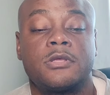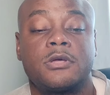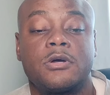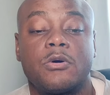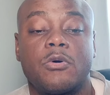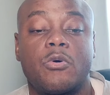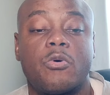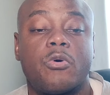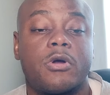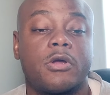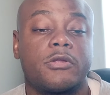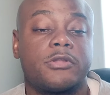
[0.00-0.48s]

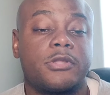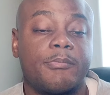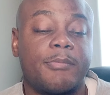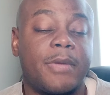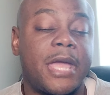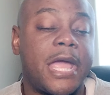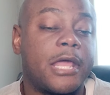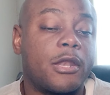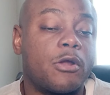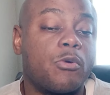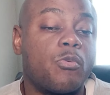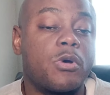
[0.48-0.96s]
Or the
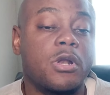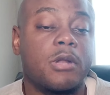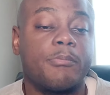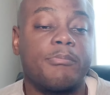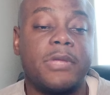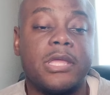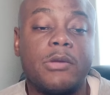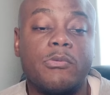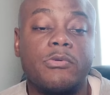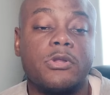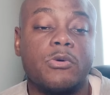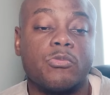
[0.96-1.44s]
man don't want to
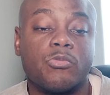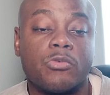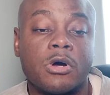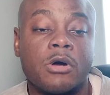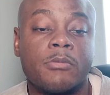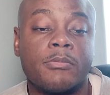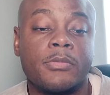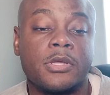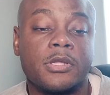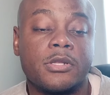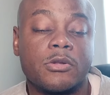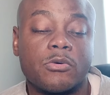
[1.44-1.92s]
be with the
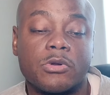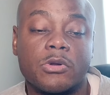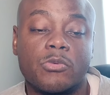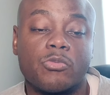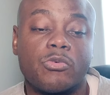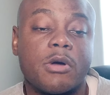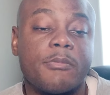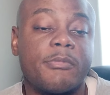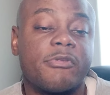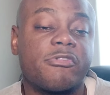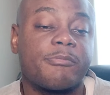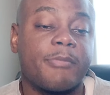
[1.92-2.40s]
woman, or the
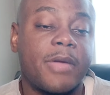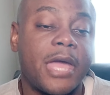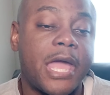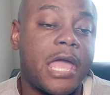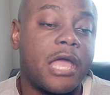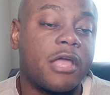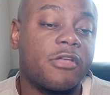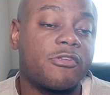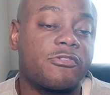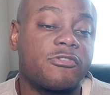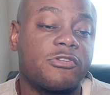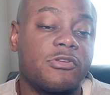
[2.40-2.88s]
woman's
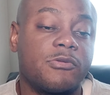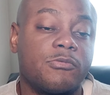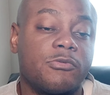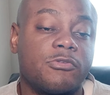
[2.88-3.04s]
mad because